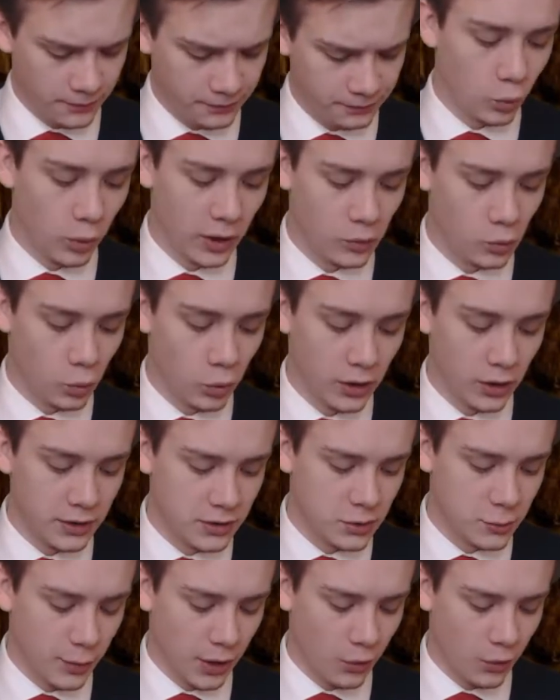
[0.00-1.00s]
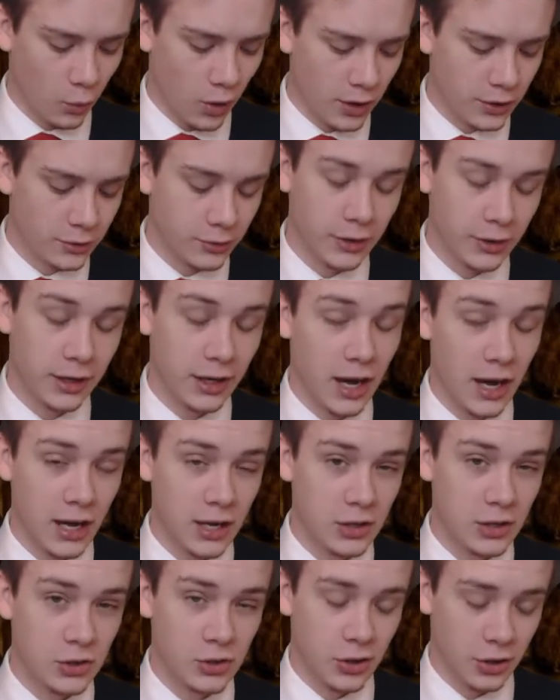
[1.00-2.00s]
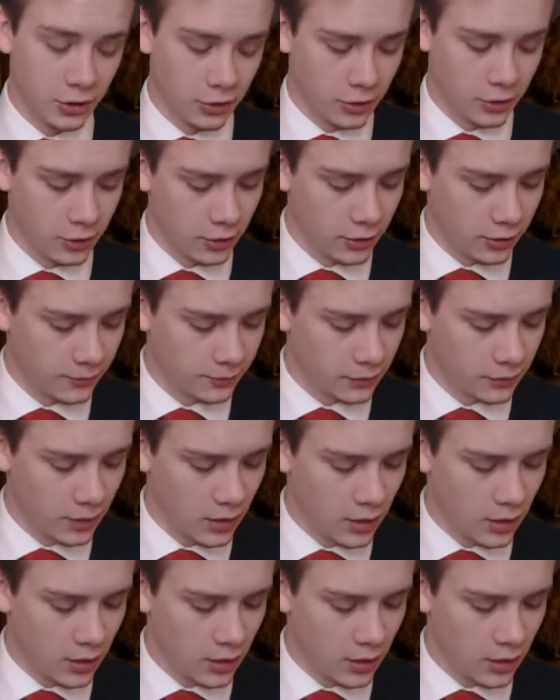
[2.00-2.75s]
when what to my wandering eyes should occur